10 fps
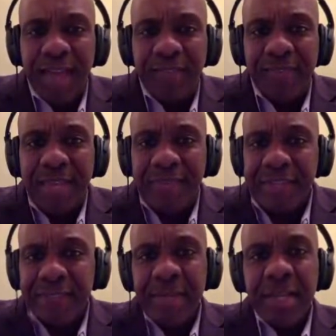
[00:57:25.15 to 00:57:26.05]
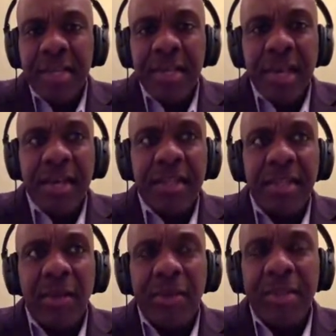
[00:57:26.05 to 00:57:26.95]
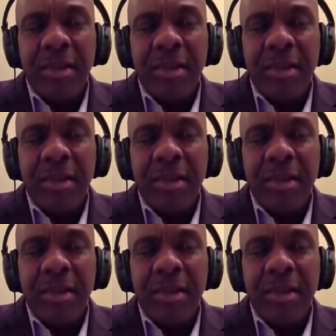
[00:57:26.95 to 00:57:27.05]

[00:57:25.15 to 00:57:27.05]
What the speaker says: have safety. And then the only